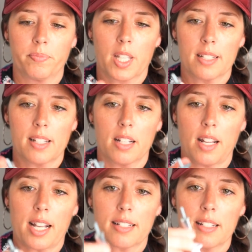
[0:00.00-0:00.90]
Because it
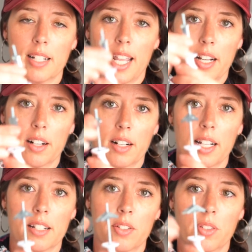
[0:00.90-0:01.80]
acts as an anchor
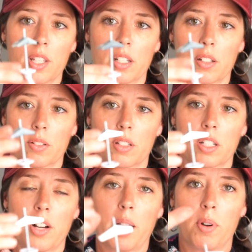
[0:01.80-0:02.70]
into the
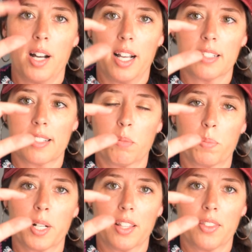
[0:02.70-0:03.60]
drywall is like
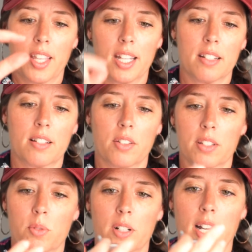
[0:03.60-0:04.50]
pretty thin, so
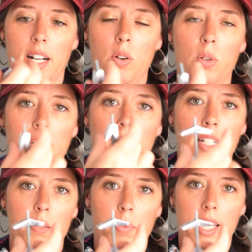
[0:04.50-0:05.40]
this will kind of hold it
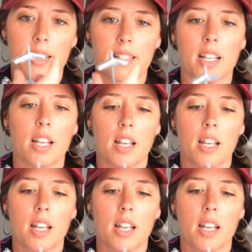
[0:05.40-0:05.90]
into place.